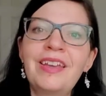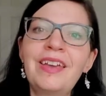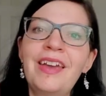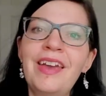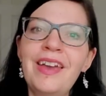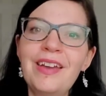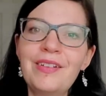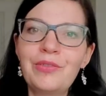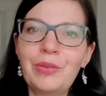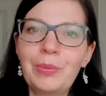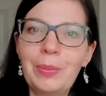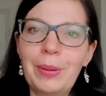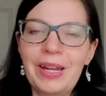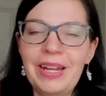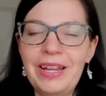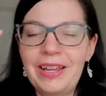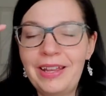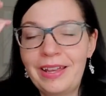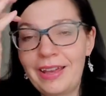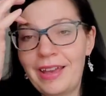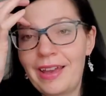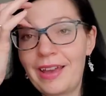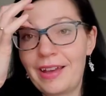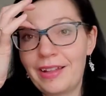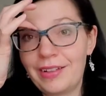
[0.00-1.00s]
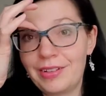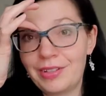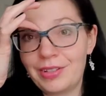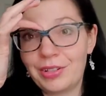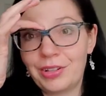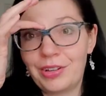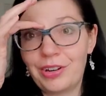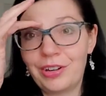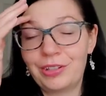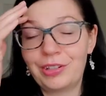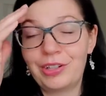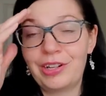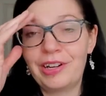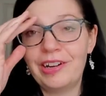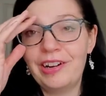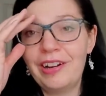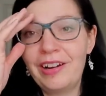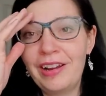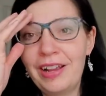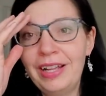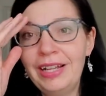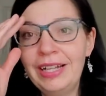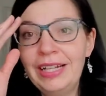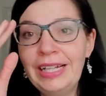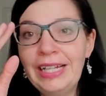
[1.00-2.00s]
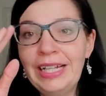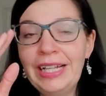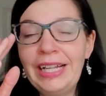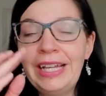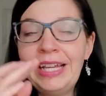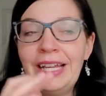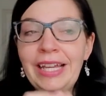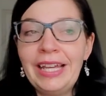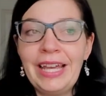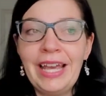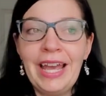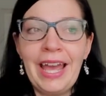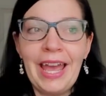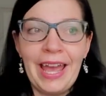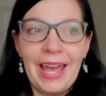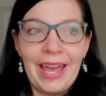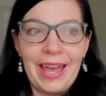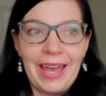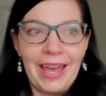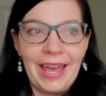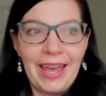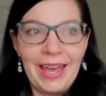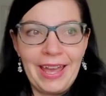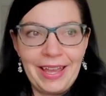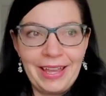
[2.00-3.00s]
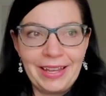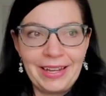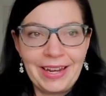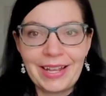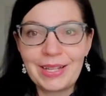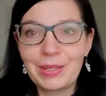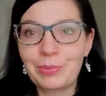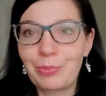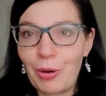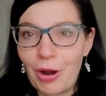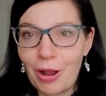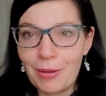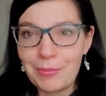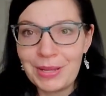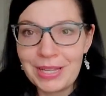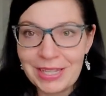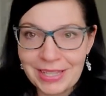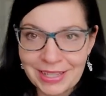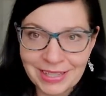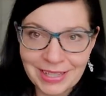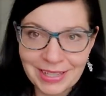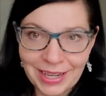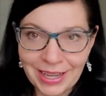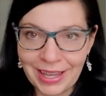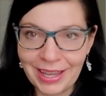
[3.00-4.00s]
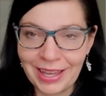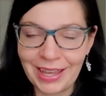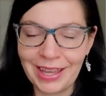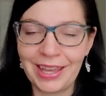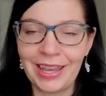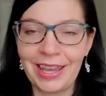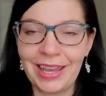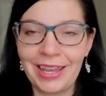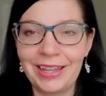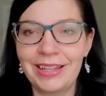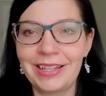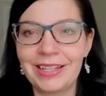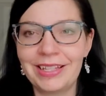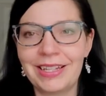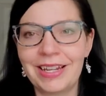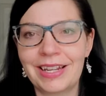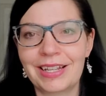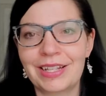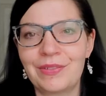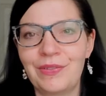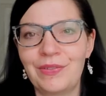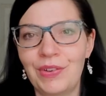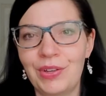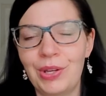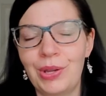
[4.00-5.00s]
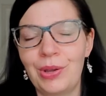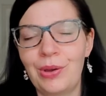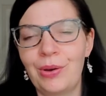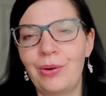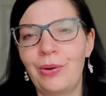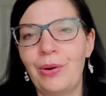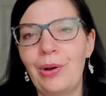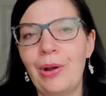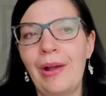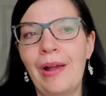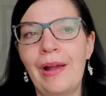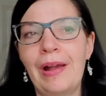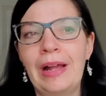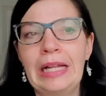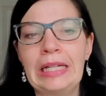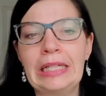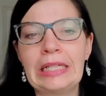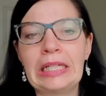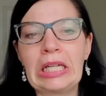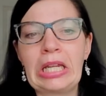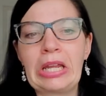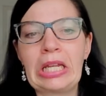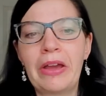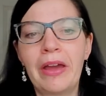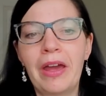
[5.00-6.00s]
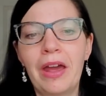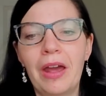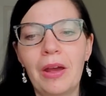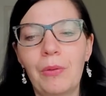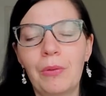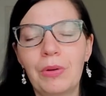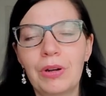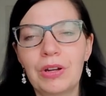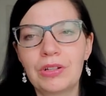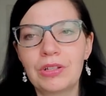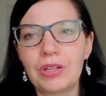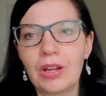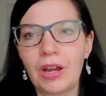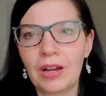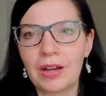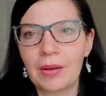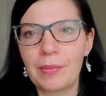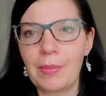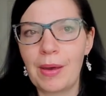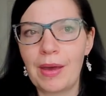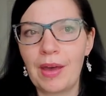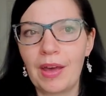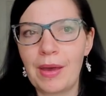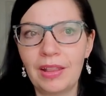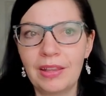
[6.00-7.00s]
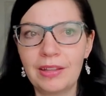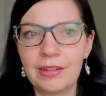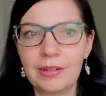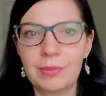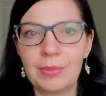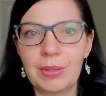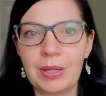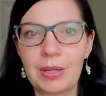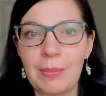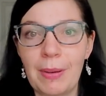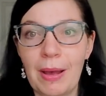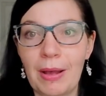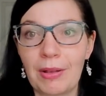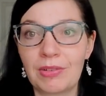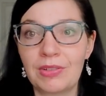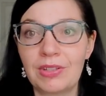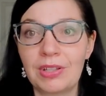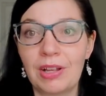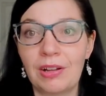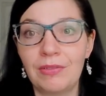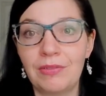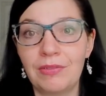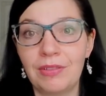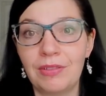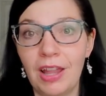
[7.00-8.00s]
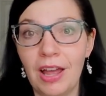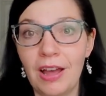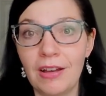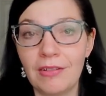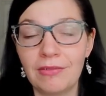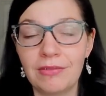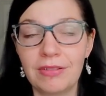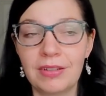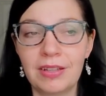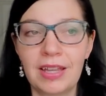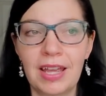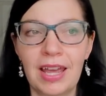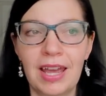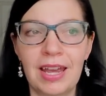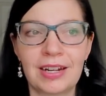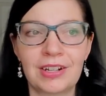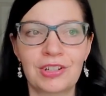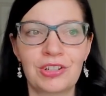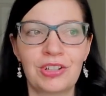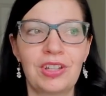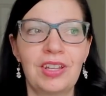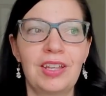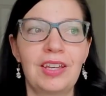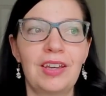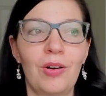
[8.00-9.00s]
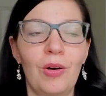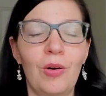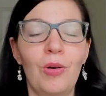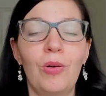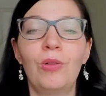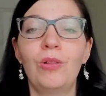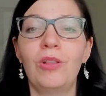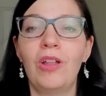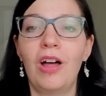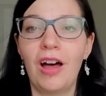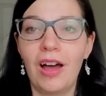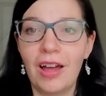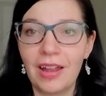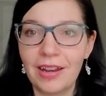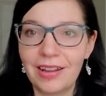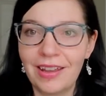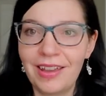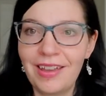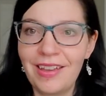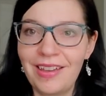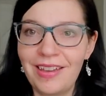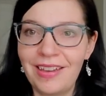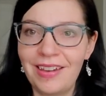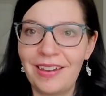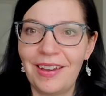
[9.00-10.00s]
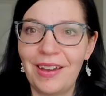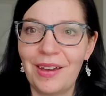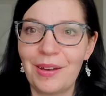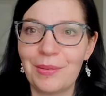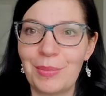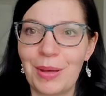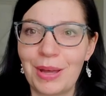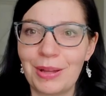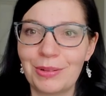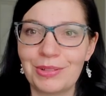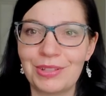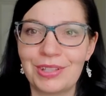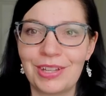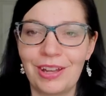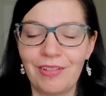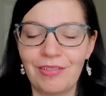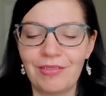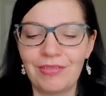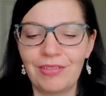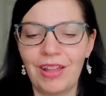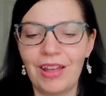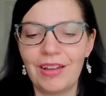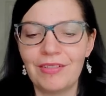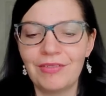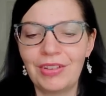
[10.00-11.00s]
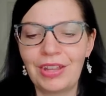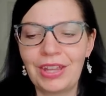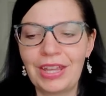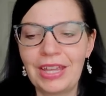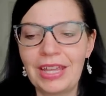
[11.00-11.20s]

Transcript: Hey everybody, Allison Gardner here. And as promised, in this next video, I want to talk about a little bit about self-love. Actually, a whole lot about self-love.